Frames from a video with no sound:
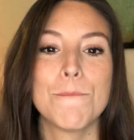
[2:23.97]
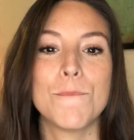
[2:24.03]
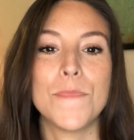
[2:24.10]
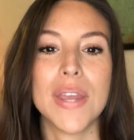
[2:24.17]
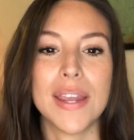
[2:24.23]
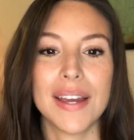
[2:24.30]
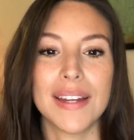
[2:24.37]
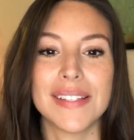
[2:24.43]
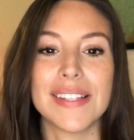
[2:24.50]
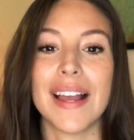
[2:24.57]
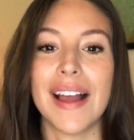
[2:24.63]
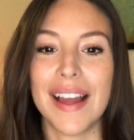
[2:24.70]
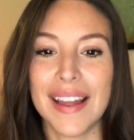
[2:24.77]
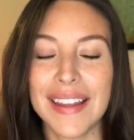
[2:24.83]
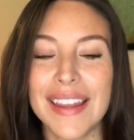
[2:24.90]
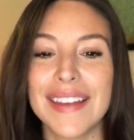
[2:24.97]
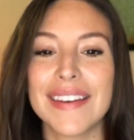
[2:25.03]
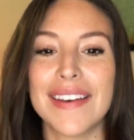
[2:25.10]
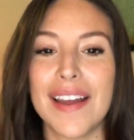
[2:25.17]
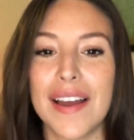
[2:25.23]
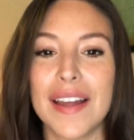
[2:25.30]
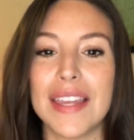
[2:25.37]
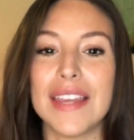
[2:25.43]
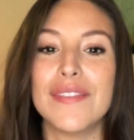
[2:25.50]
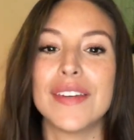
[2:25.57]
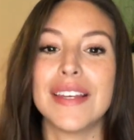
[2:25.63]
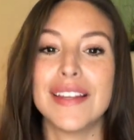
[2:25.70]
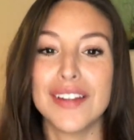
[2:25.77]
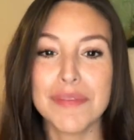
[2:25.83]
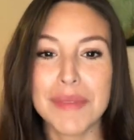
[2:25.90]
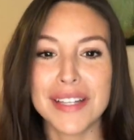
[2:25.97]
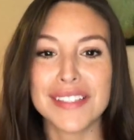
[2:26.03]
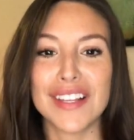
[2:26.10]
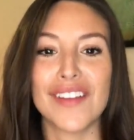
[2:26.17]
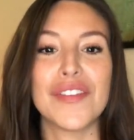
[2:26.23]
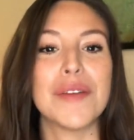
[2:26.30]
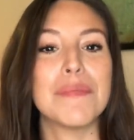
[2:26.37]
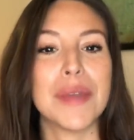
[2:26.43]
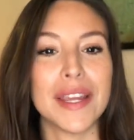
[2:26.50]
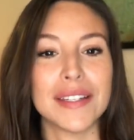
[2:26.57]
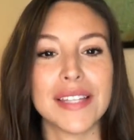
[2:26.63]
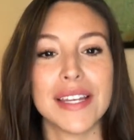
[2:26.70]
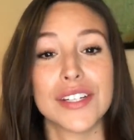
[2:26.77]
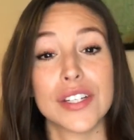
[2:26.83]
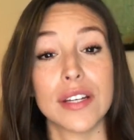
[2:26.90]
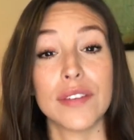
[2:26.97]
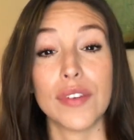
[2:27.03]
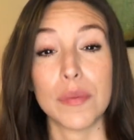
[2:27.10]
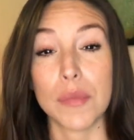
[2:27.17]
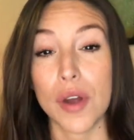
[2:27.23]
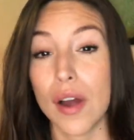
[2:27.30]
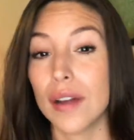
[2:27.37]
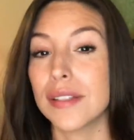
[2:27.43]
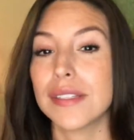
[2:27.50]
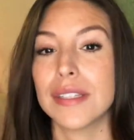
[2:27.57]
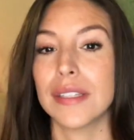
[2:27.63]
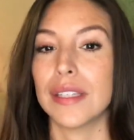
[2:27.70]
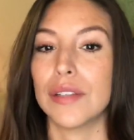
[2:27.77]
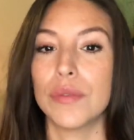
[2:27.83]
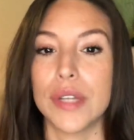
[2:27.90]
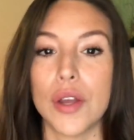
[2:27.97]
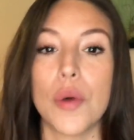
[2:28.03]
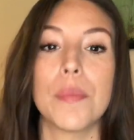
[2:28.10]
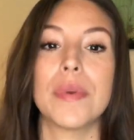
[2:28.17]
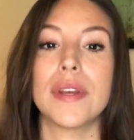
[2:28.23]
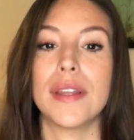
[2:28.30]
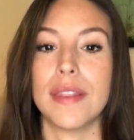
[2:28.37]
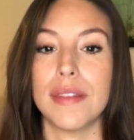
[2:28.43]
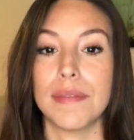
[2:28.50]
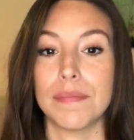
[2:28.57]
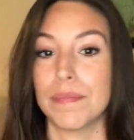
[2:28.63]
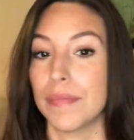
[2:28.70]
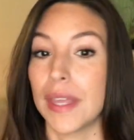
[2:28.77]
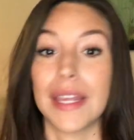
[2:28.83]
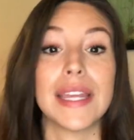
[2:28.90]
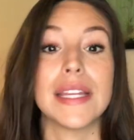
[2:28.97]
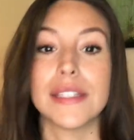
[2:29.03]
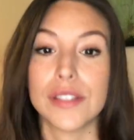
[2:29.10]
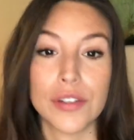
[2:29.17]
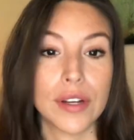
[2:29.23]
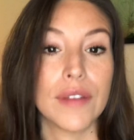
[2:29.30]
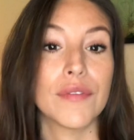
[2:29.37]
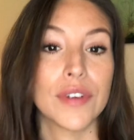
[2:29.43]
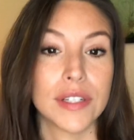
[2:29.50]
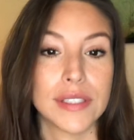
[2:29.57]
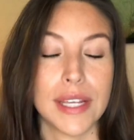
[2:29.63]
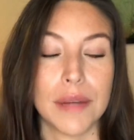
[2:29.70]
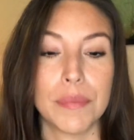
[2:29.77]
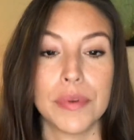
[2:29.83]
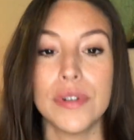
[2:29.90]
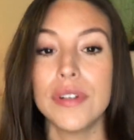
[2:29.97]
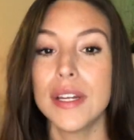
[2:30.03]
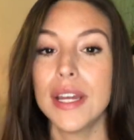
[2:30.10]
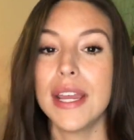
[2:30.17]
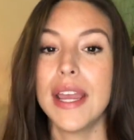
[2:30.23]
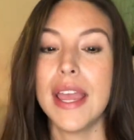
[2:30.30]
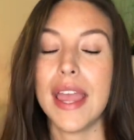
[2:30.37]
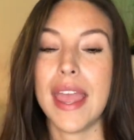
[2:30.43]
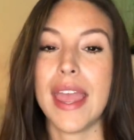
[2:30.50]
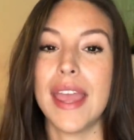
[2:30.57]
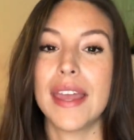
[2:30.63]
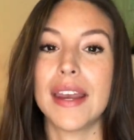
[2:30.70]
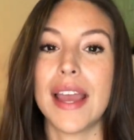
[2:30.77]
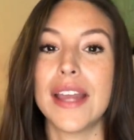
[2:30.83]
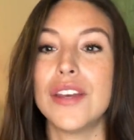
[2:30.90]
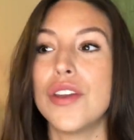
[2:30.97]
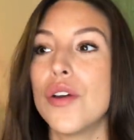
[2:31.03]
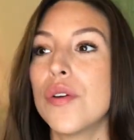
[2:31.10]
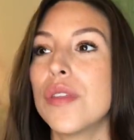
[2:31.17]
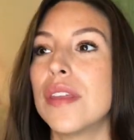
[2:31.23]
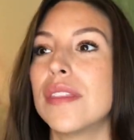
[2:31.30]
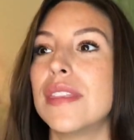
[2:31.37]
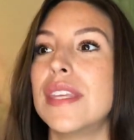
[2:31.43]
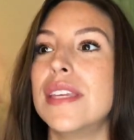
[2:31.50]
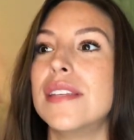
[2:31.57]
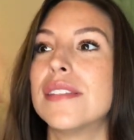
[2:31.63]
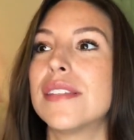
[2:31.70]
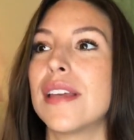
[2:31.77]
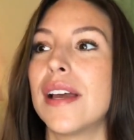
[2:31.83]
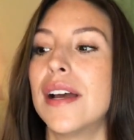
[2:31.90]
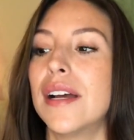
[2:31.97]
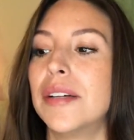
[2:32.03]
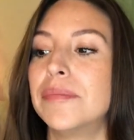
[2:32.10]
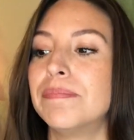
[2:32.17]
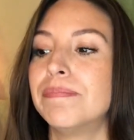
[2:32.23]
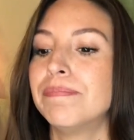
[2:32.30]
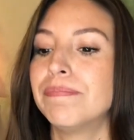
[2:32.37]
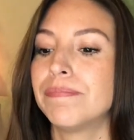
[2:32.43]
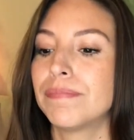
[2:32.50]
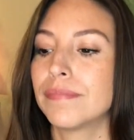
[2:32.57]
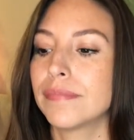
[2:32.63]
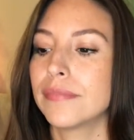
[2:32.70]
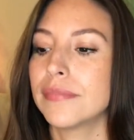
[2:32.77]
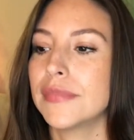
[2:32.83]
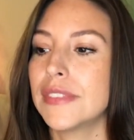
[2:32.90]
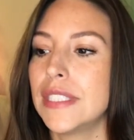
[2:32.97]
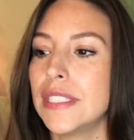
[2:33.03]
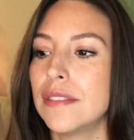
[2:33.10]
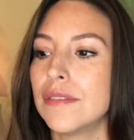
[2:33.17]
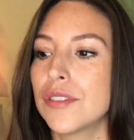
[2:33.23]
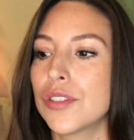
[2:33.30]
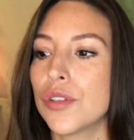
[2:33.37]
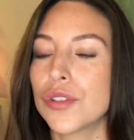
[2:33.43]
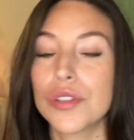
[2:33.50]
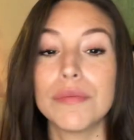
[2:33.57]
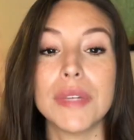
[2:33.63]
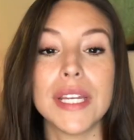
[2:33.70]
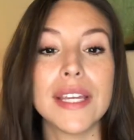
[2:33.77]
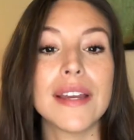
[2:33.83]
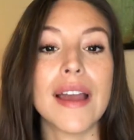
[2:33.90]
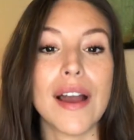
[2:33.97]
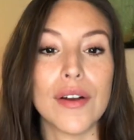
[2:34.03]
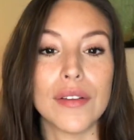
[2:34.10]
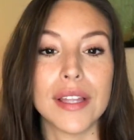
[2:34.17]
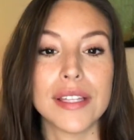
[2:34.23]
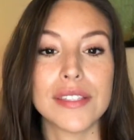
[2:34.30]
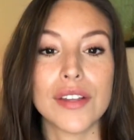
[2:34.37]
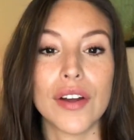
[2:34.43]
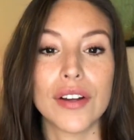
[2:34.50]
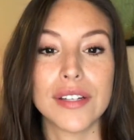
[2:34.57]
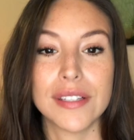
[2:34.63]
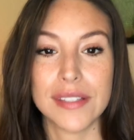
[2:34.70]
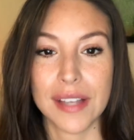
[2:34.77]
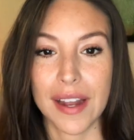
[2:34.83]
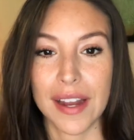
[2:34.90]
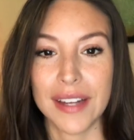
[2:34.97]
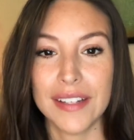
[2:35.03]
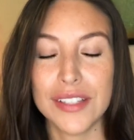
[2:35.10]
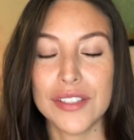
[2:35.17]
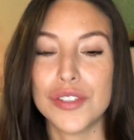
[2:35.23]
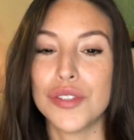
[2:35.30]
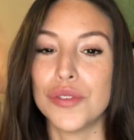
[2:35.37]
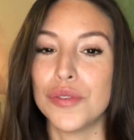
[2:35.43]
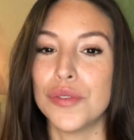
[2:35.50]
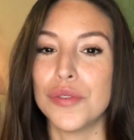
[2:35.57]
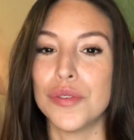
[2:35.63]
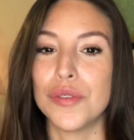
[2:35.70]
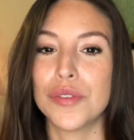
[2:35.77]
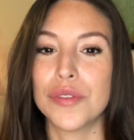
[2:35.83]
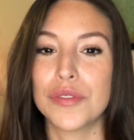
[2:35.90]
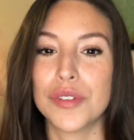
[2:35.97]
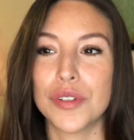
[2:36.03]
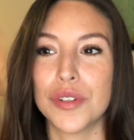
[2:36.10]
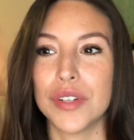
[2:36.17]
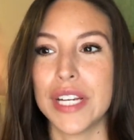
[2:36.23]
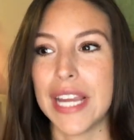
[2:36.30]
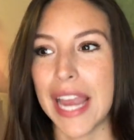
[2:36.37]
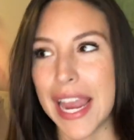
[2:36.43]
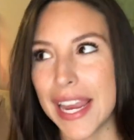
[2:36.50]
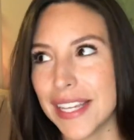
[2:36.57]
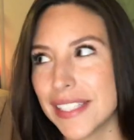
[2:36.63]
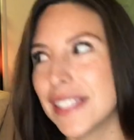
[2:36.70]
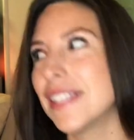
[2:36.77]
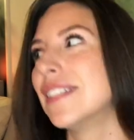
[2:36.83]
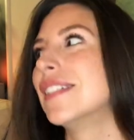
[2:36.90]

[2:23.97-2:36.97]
Because I cannot even hear myself and pay attention if I'm constantly reopening, like Instagram, for example. And I know that these social media outlets are designed to create